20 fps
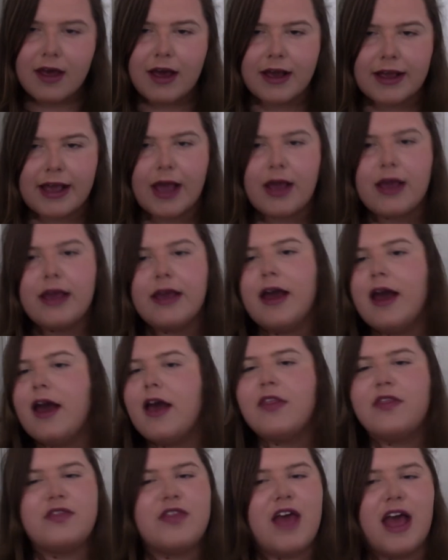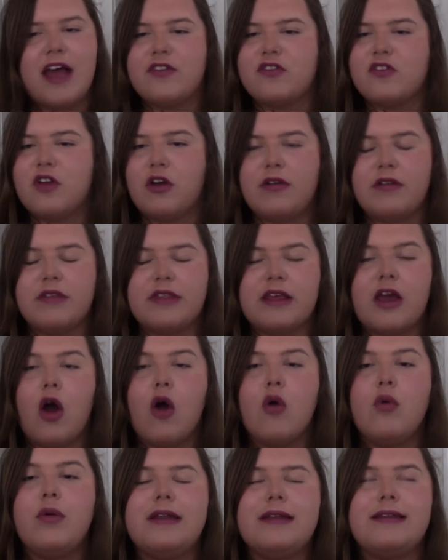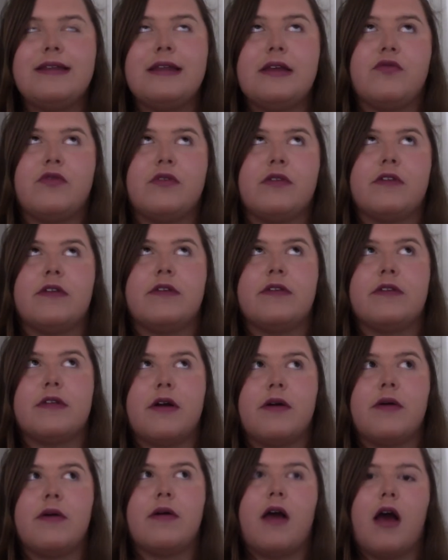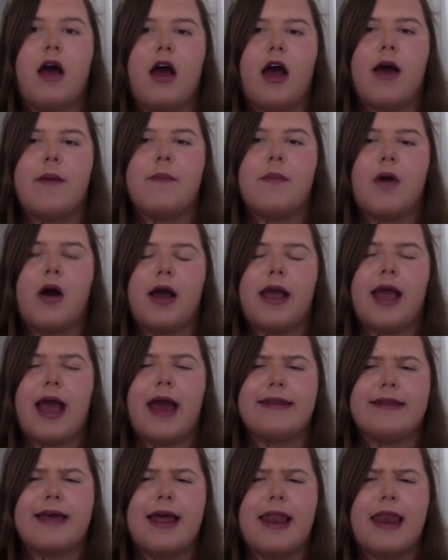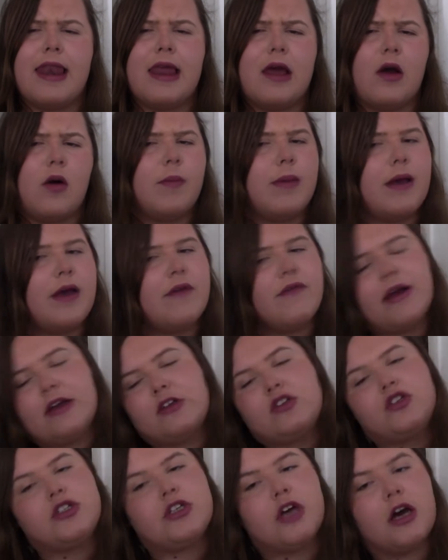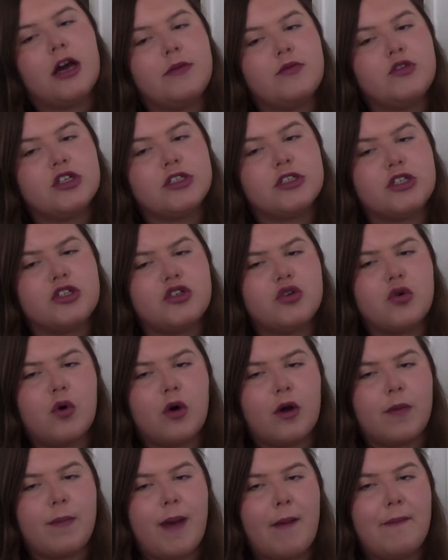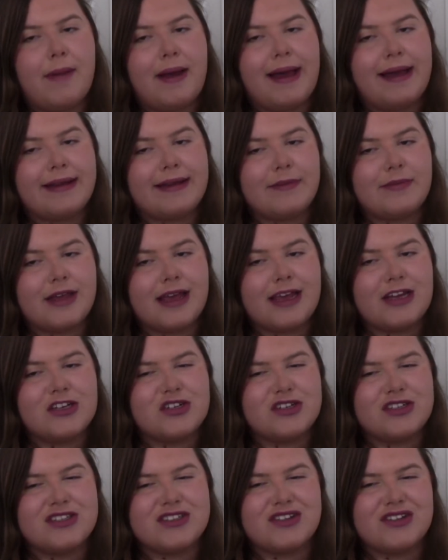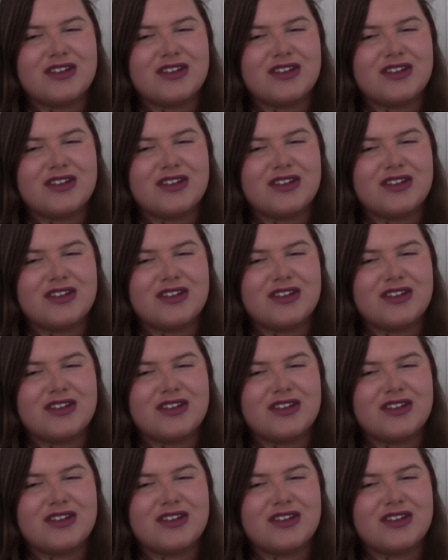Okay, the only difference is that I had a little bit of extra time just to talk about my adaptations,